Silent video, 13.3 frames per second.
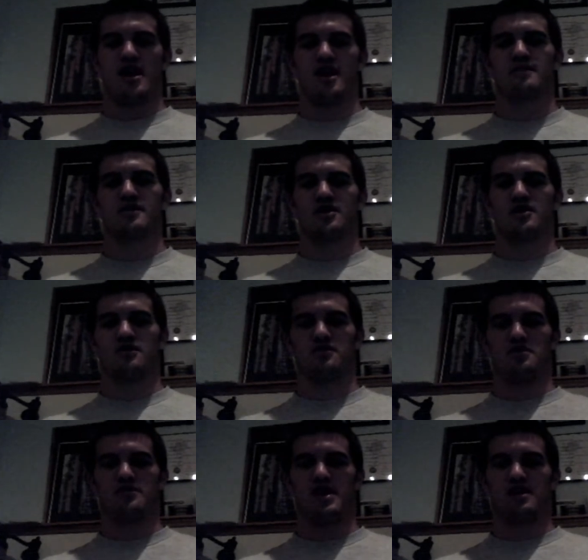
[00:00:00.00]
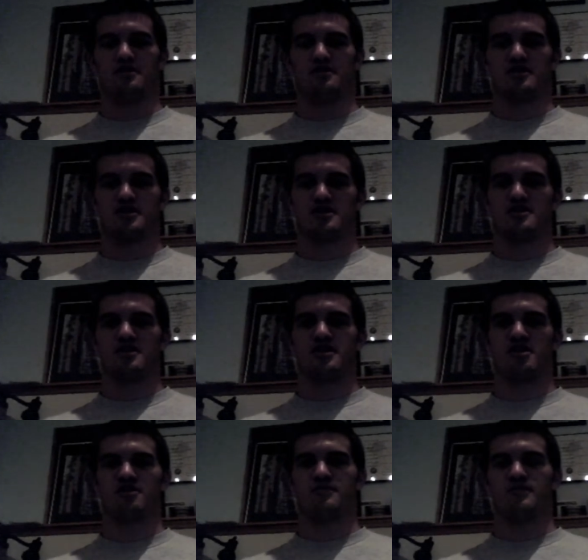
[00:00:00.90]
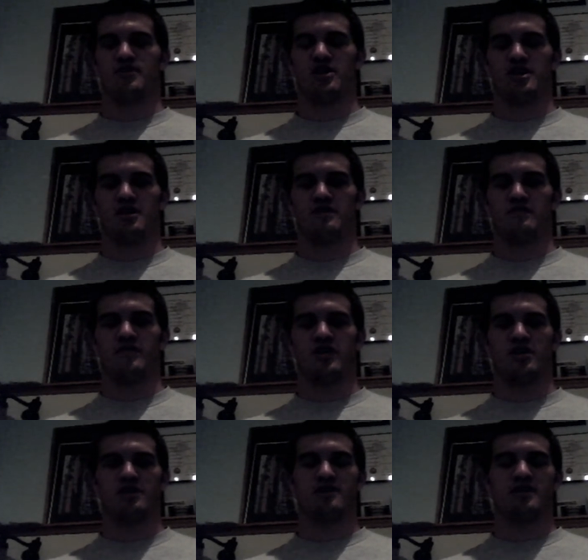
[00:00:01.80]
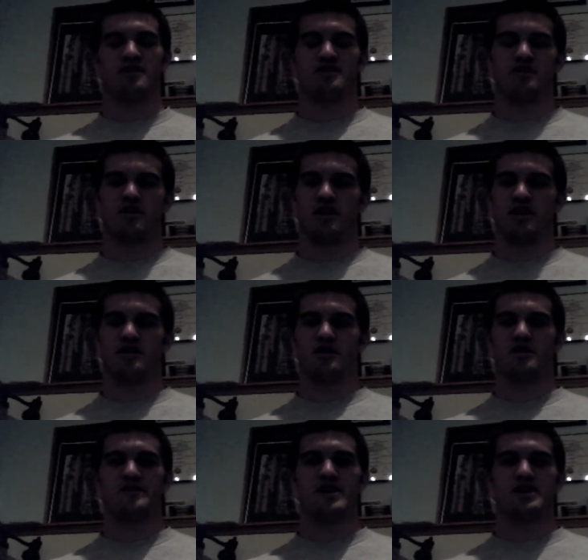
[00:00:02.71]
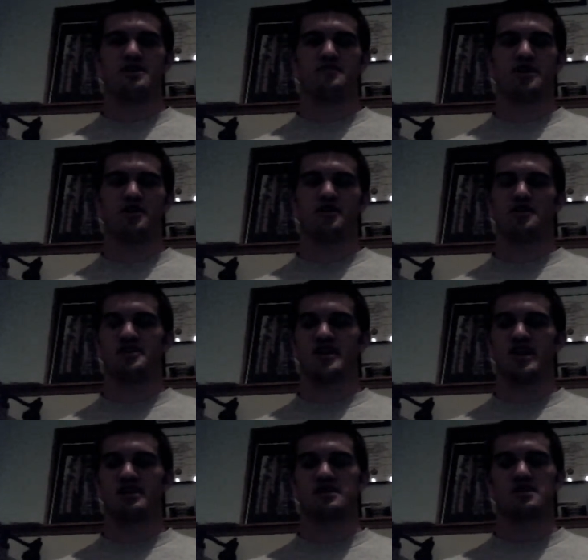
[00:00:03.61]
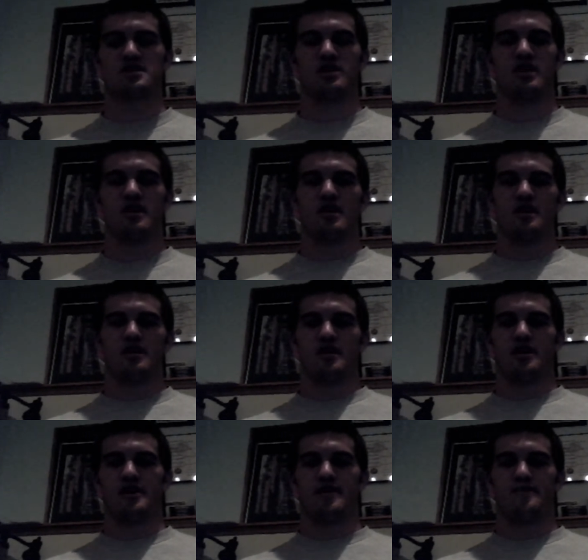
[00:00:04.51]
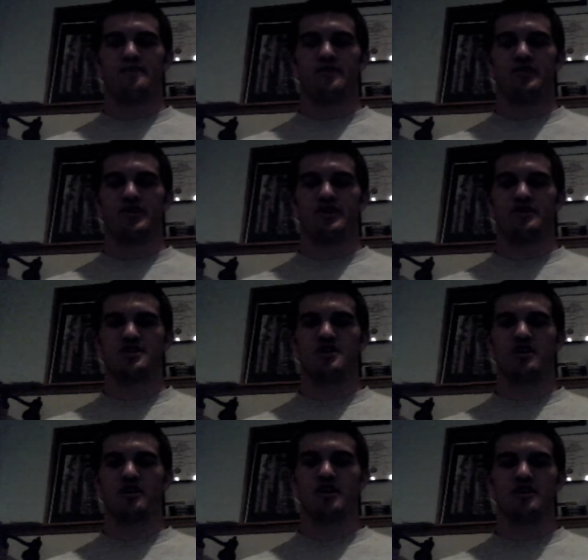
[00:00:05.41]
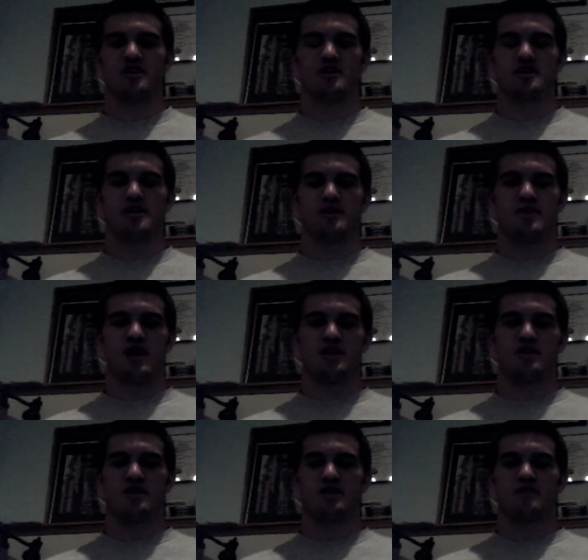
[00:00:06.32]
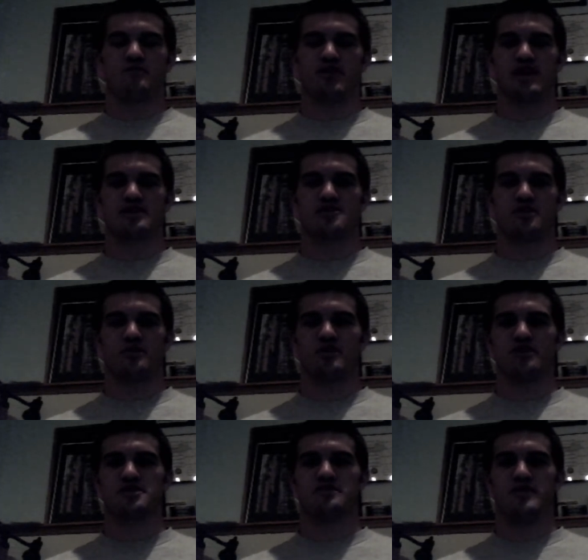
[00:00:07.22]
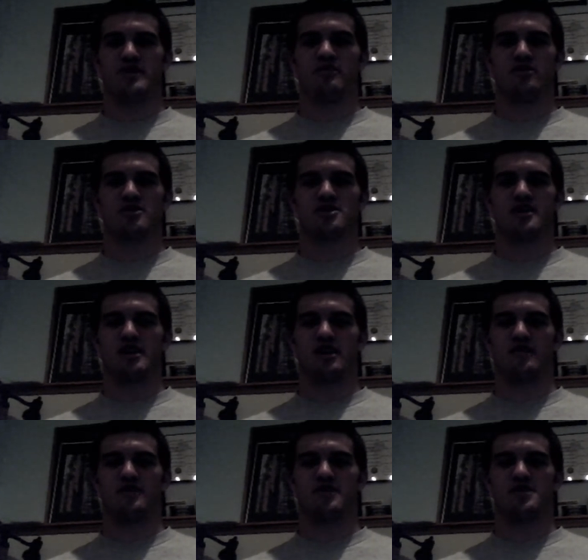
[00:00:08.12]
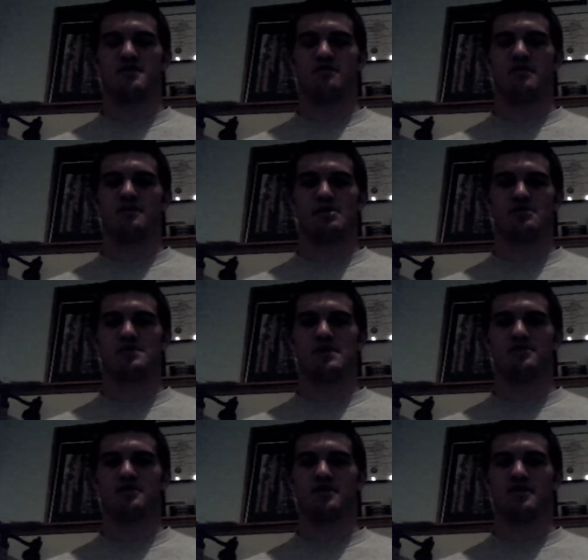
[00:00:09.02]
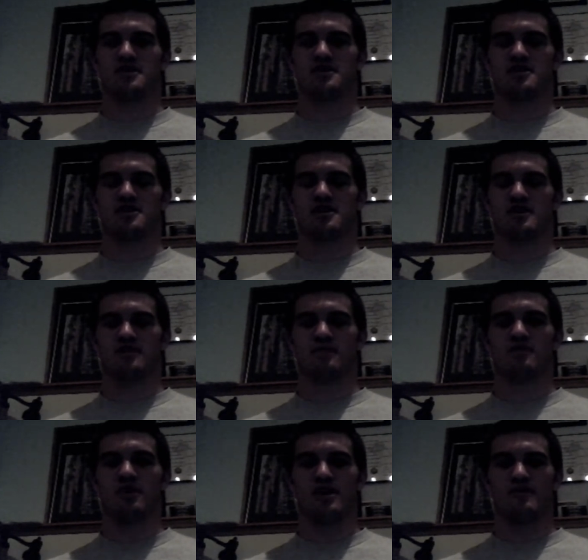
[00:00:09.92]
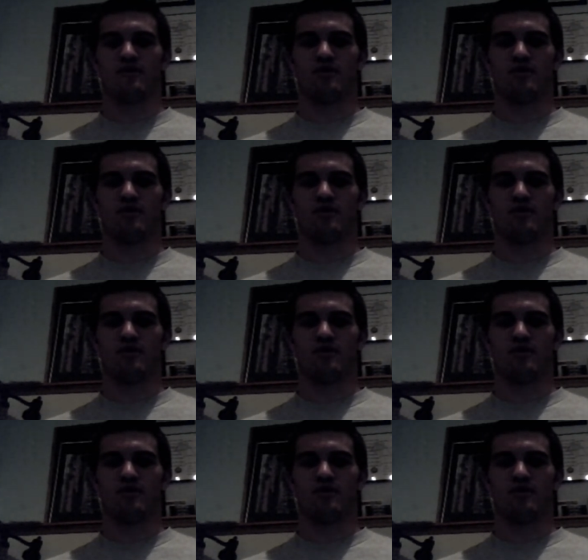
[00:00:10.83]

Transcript: I'm going to go with the Panthers. They're playing very well in the past month. The Giants, they're starting to get nicked up. I think Plaxico Burress meant more to that offense than what most people give him credit